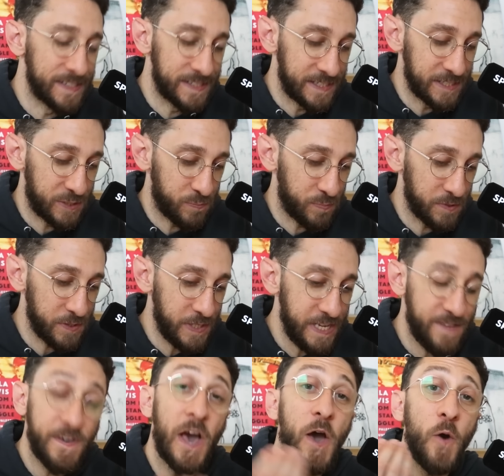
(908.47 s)

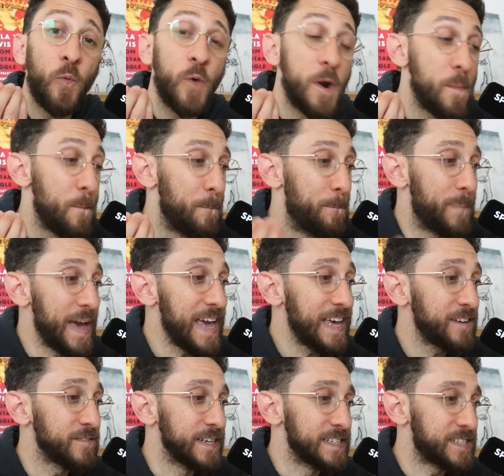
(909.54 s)
disbelief, where
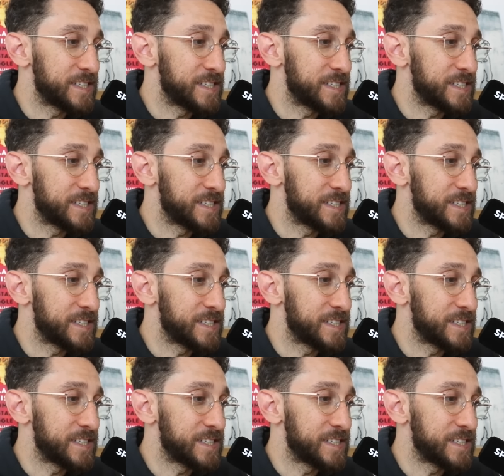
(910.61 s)
Bayless